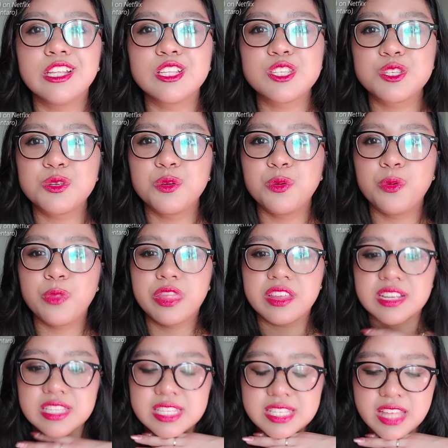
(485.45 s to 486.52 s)
into
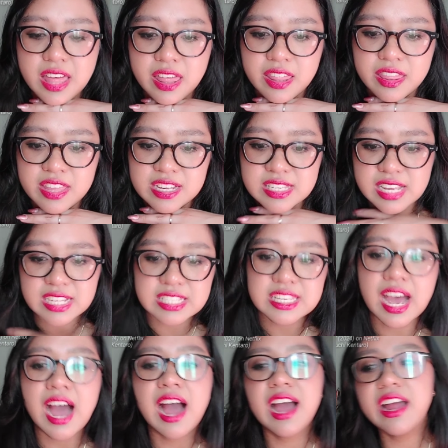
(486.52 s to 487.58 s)
this this
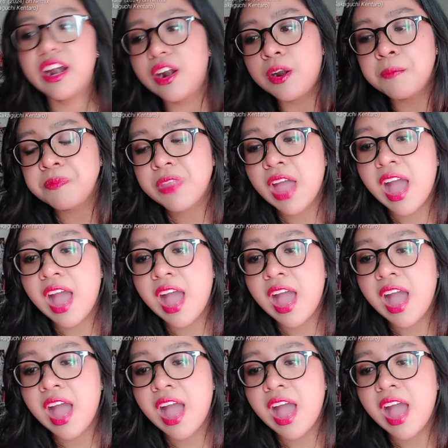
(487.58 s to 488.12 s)
entire